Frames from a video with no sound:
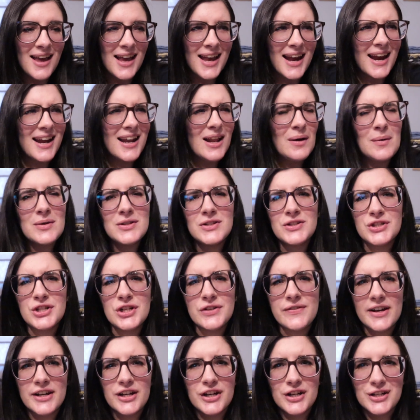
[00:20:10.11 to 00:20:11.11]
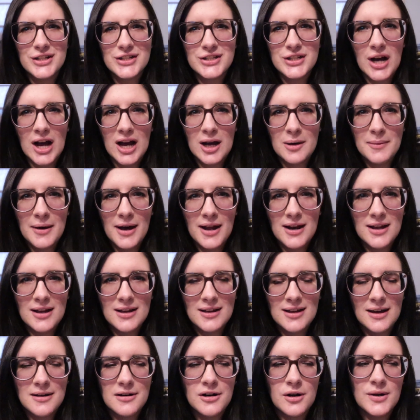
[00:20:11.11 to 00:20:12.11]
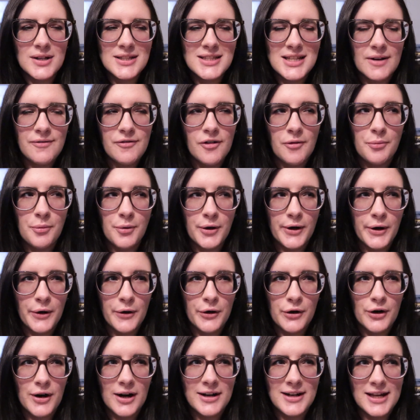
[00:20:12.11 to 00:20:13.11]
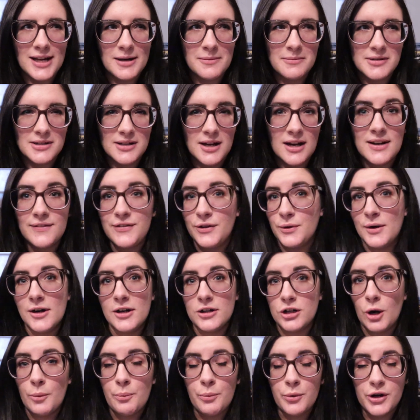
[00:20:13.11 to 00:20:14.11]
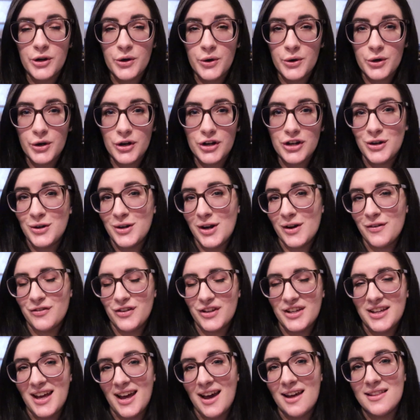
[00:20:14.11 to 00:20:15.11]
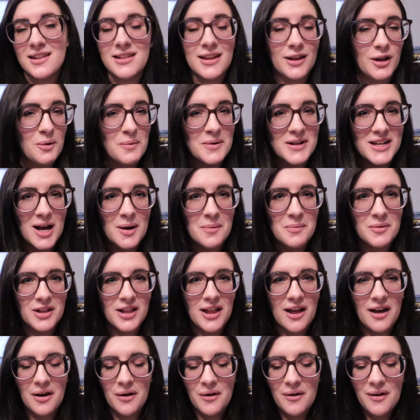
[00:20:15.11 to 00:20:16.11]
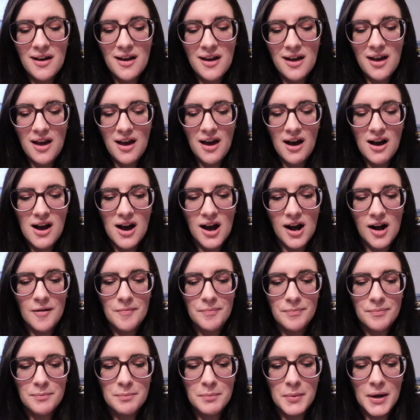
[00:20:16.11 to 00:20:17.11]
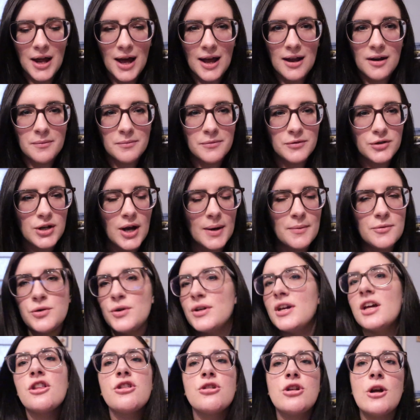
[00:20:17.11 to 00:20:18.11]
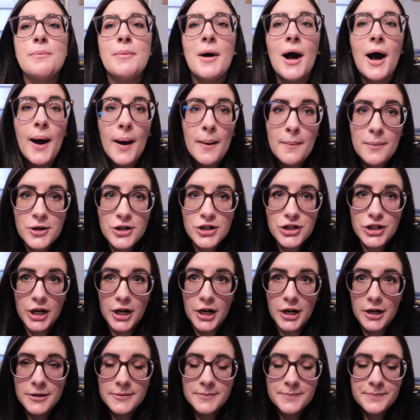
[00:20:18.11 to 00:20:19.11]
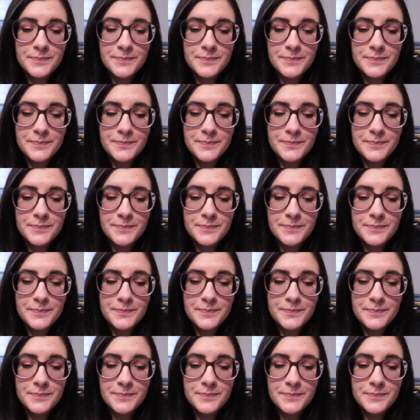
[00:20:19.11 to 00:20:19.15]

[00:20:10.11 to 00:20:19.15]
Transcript: Yeah, and I wasn't sure if I could talk about it. I know it's up for pre-order on Amazon. If you want to go pre-order it, you definitely can. The link will be down below. But I'm doing it through a publisher.